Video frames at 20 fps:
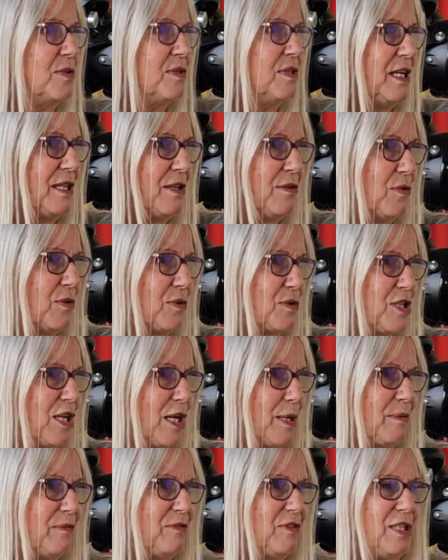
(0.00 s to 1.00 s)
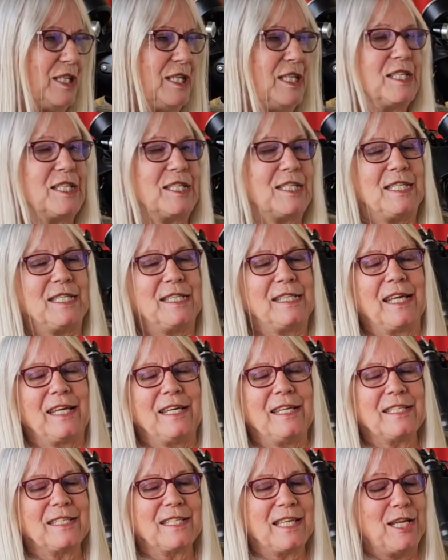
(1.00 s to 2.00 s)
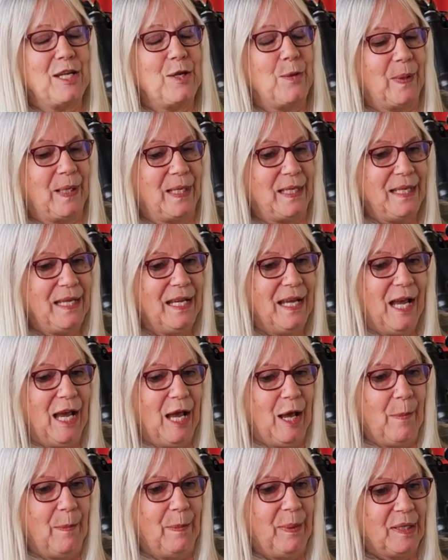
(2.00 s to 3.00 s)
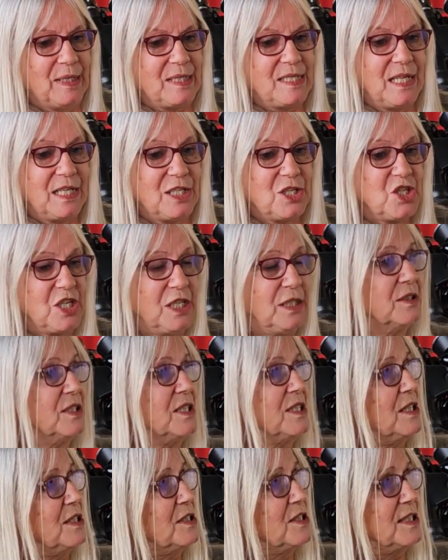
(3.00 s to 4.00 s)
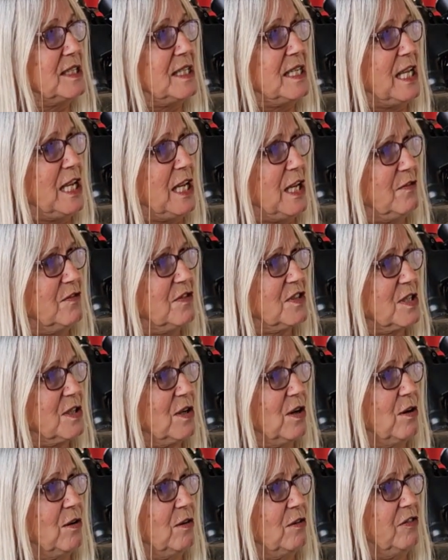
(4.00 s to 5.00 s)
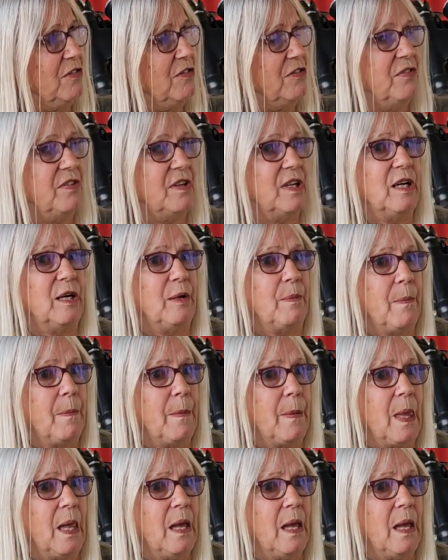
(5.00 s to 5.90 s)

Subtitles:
the wrong time of the year to see the lakes anyway, but I sheltered under the eaves of a